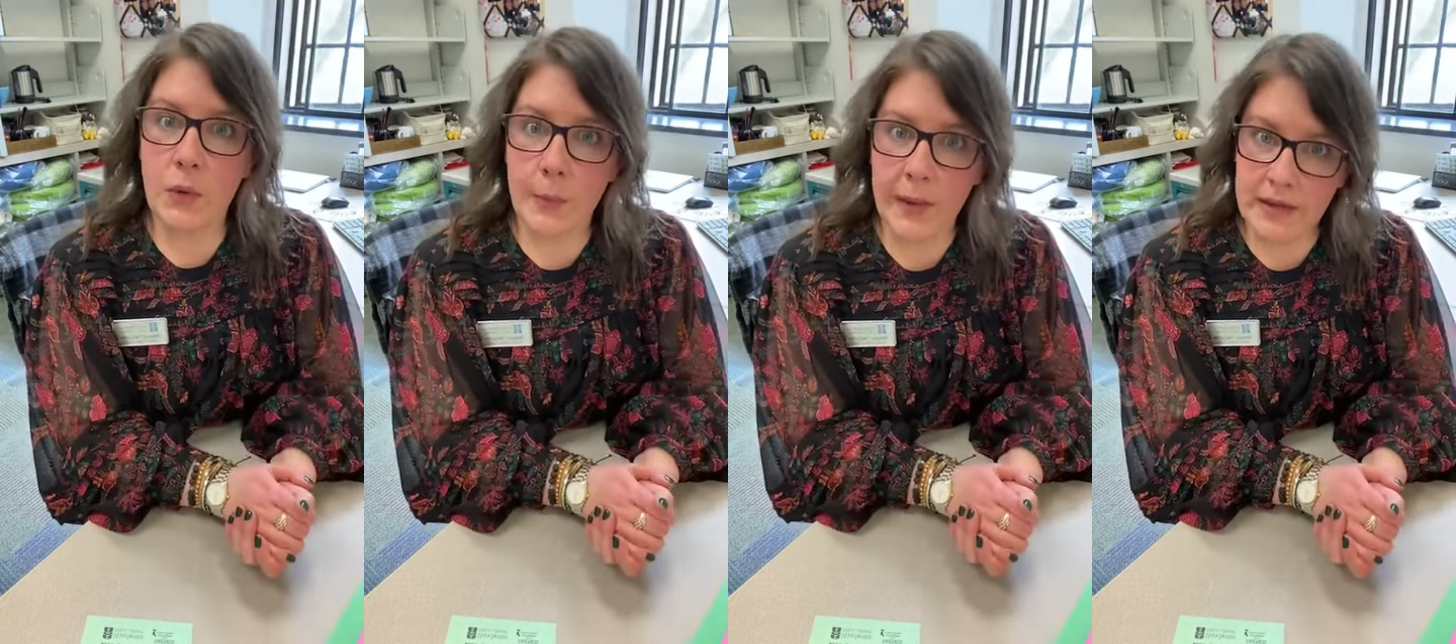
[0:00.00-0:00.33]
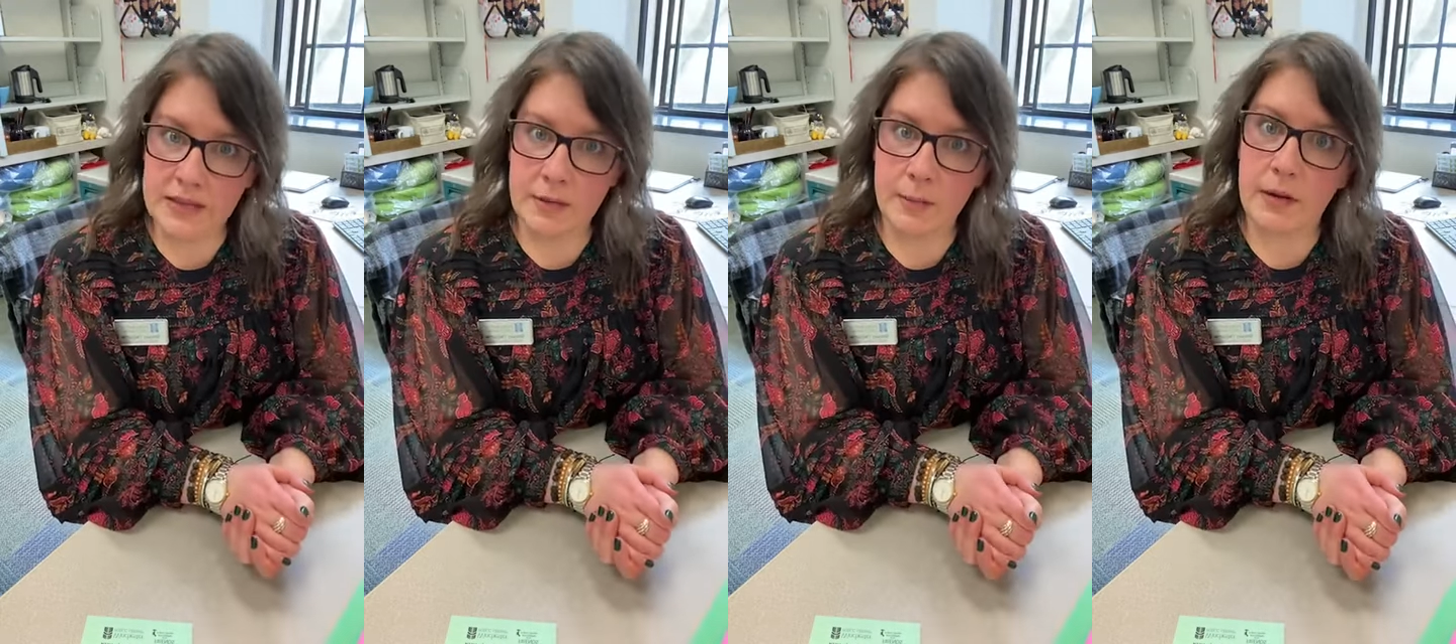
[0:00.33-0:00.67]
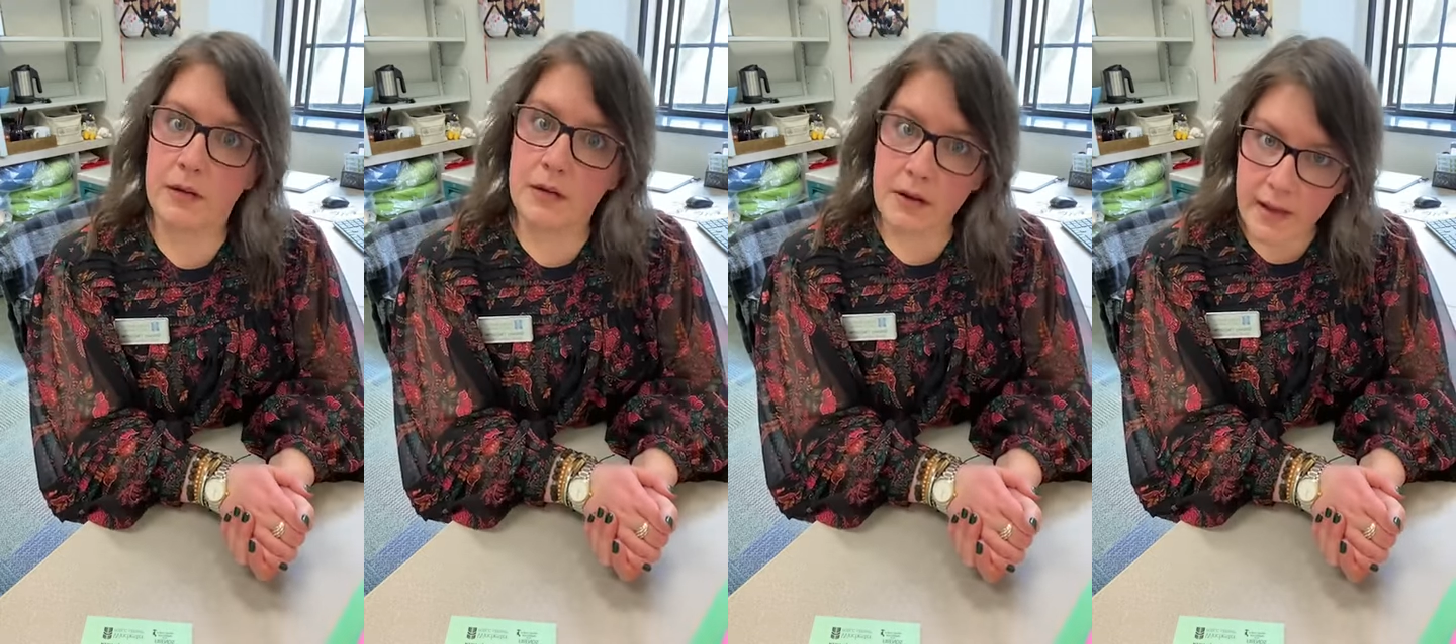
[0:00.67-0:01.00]
who picked up
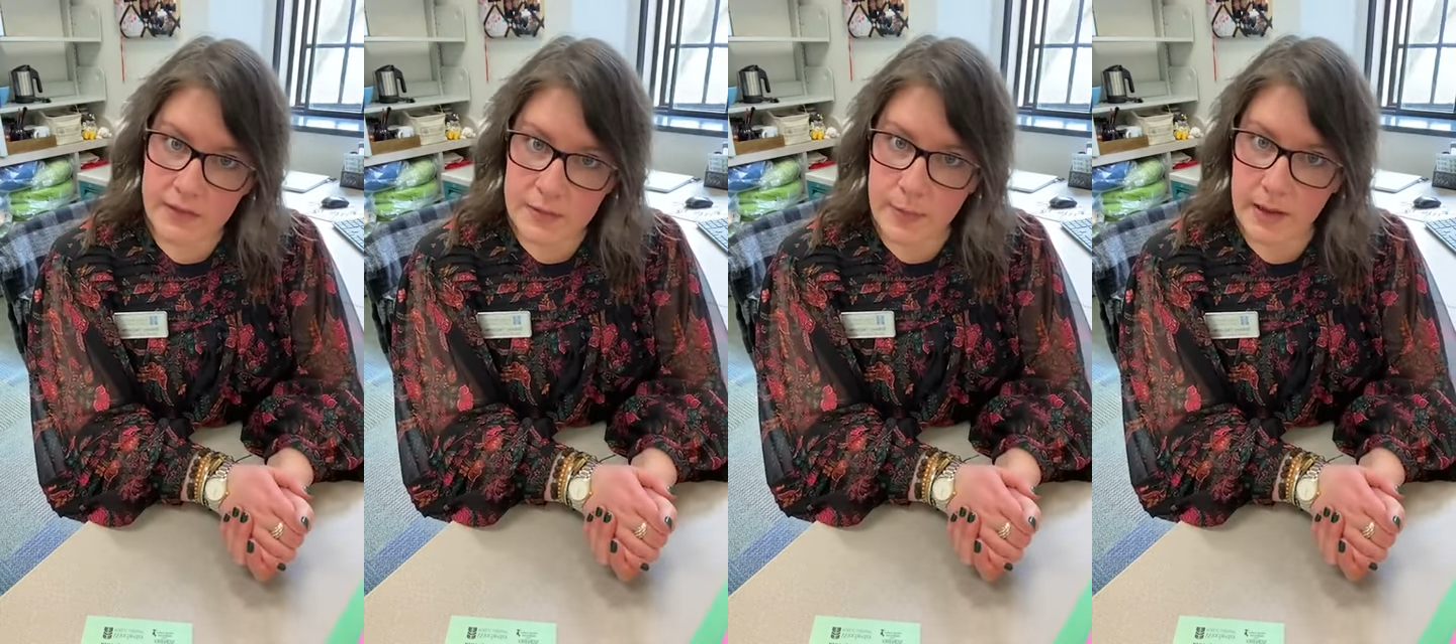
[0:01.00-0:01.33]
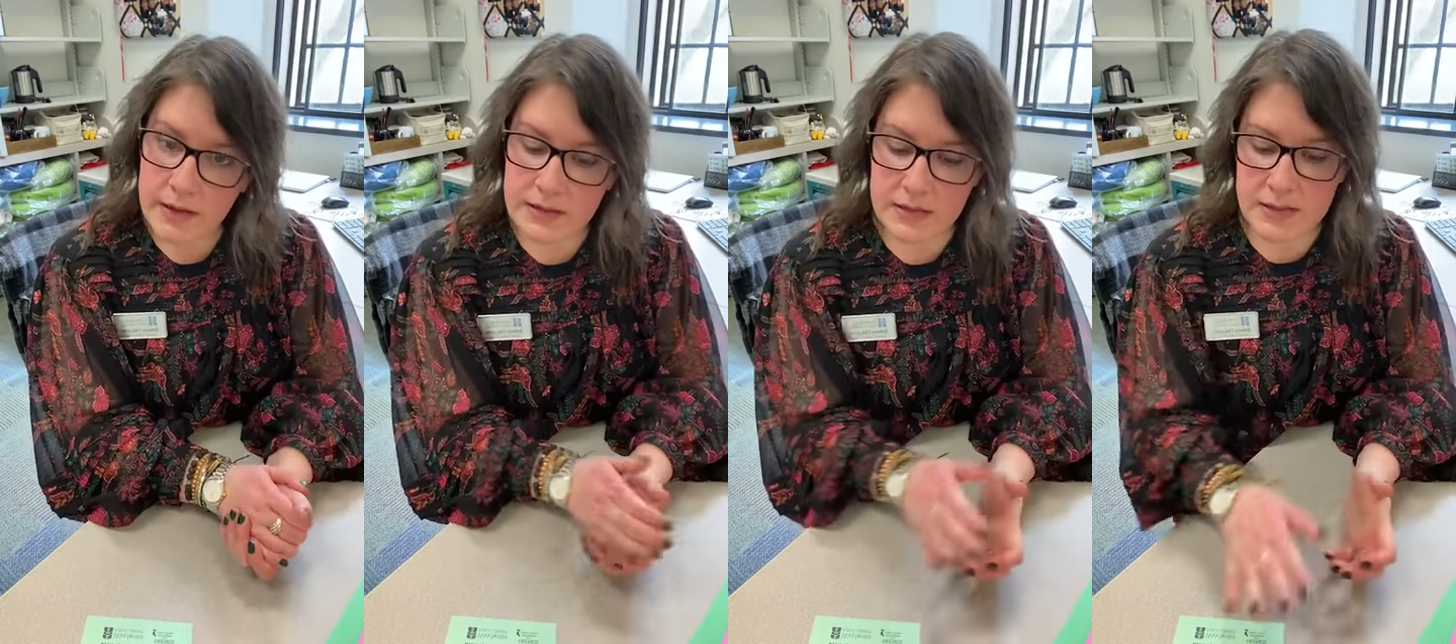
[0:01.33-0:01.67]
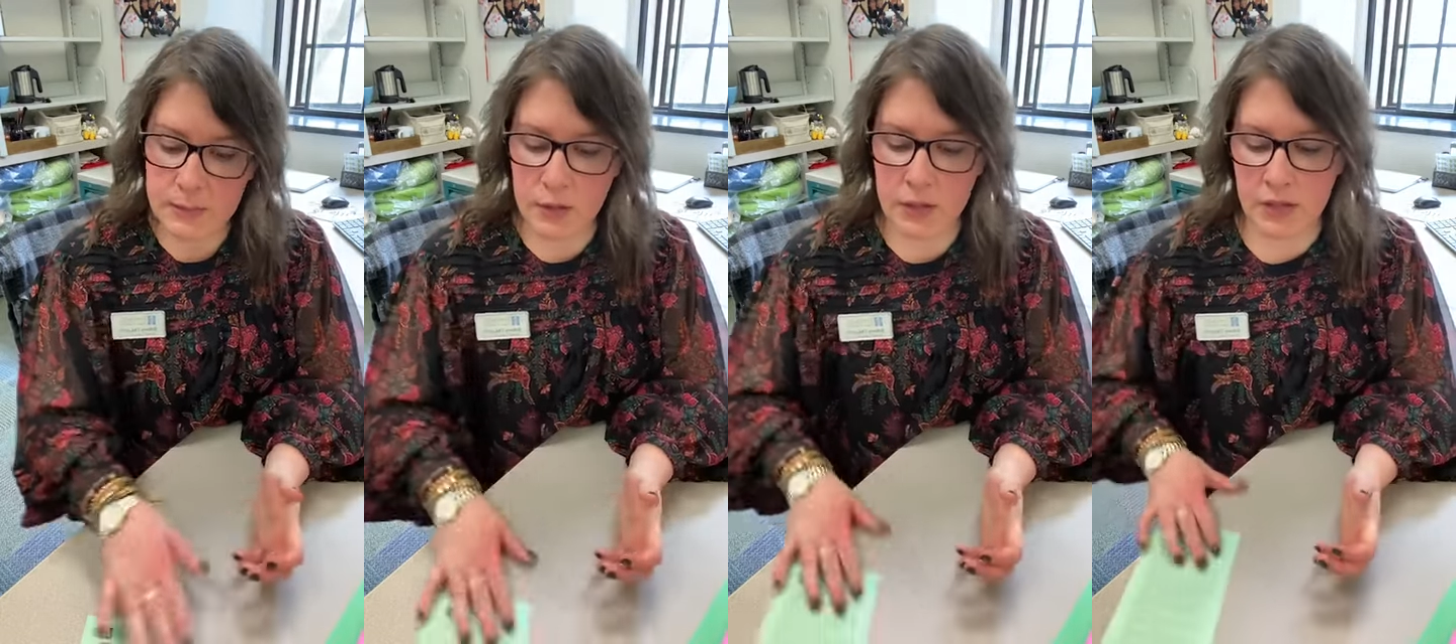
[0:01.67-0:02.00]
our craft bags
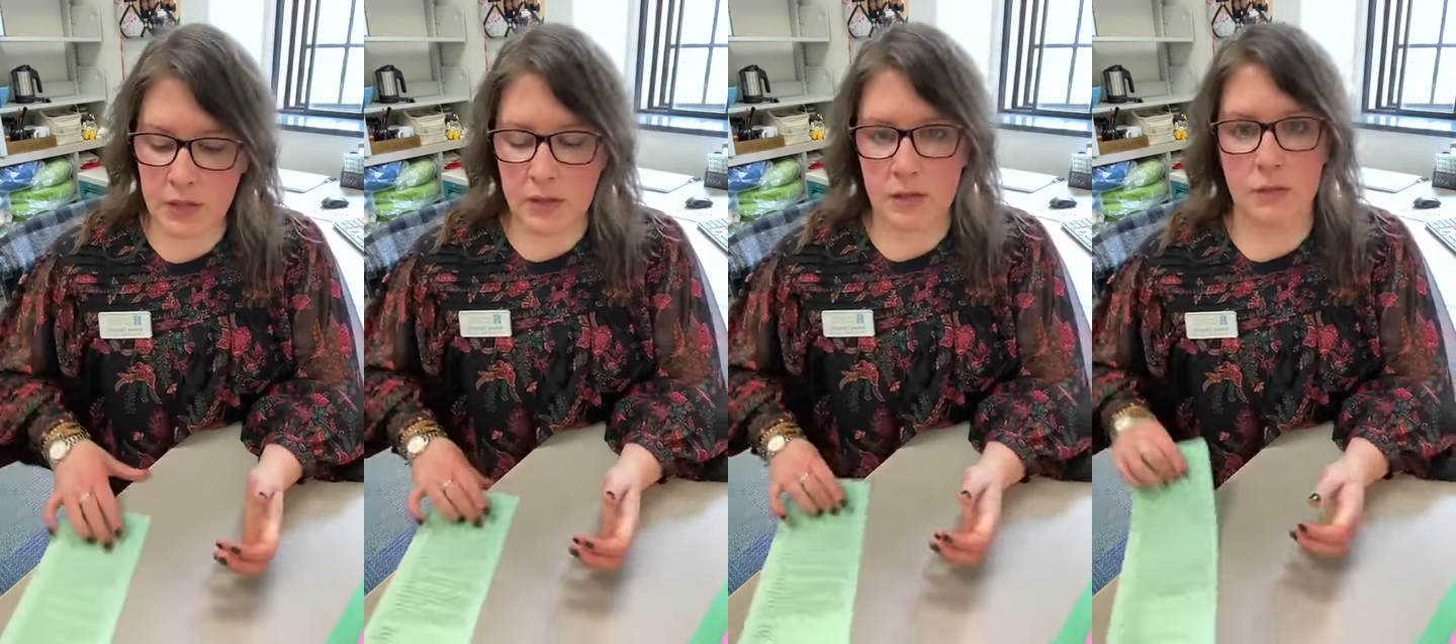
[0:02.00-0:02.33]
this morning,